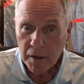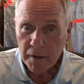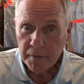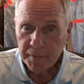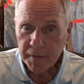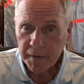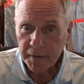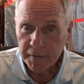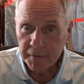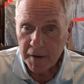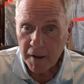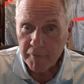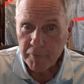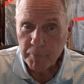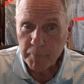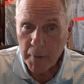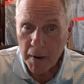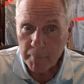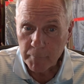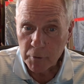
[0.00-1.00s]
then enough
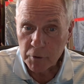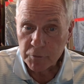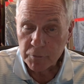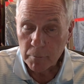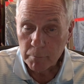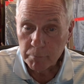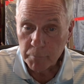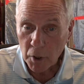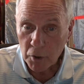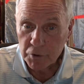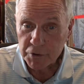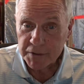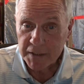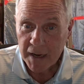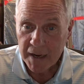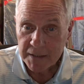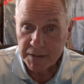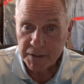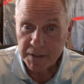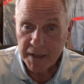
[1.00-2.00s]
members from both
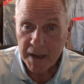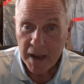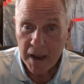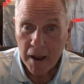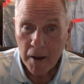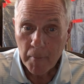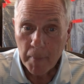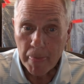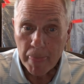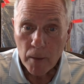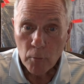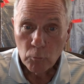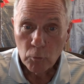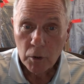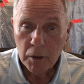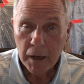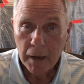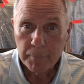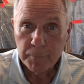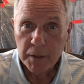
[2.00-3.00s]
sides of the aisle will
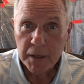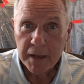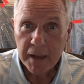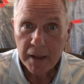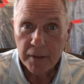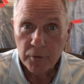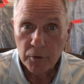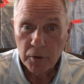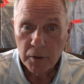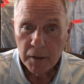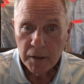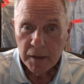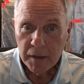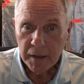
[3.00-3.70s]
come together